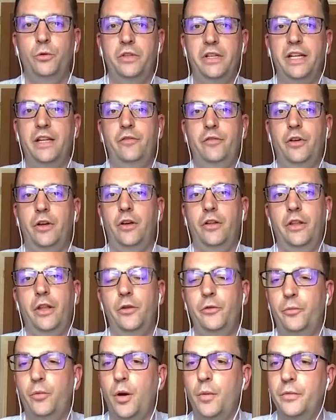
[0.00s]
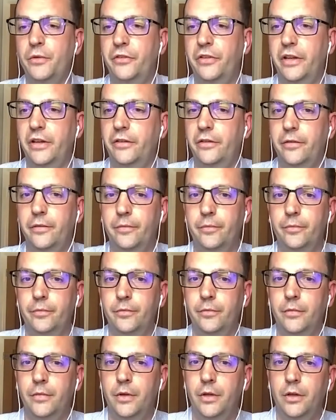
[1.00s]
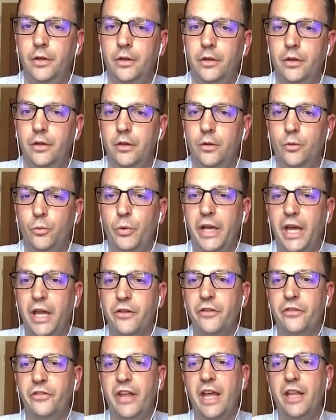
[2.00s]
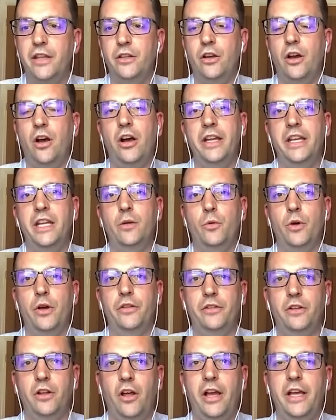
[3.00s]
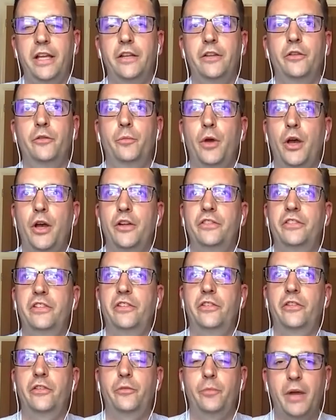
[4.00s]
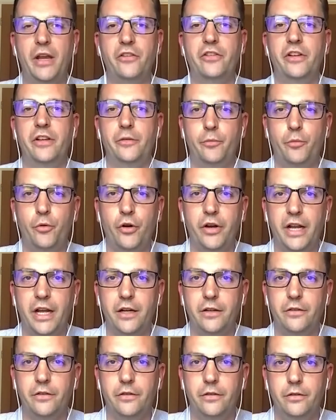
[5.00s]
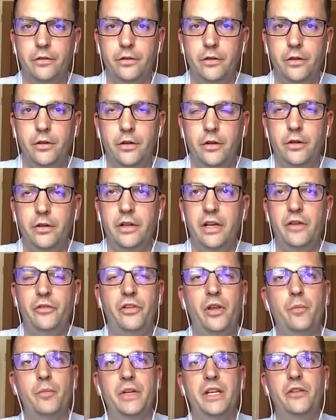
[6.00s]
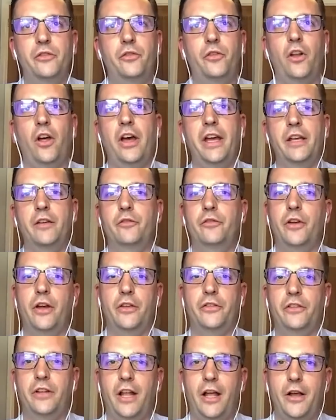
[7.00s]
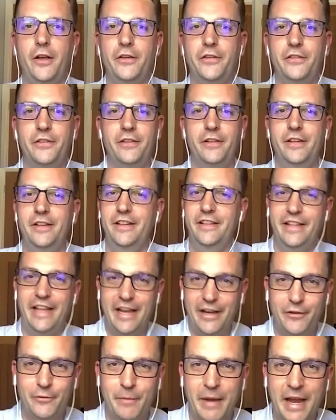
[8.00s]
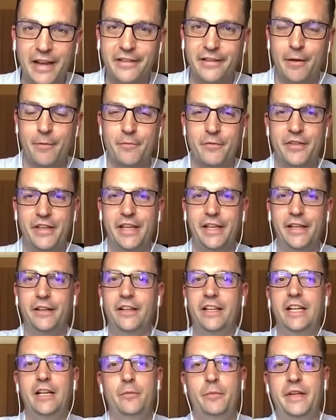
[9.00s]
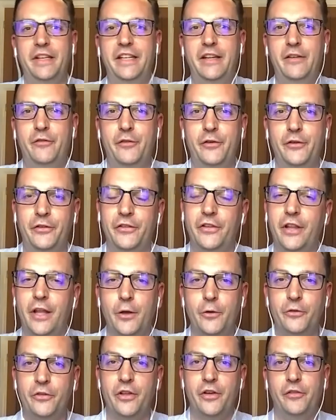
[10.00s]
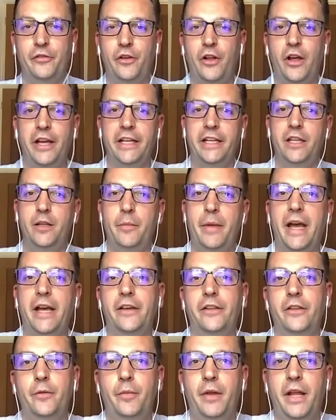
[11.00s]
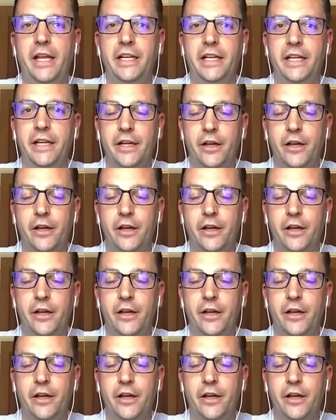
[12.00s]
deliver on those promises. We understand that your high net worth client has purchased a specialist product. If somebody is flying first class, they expect something a little bit different to those that are flying in the back of the plane in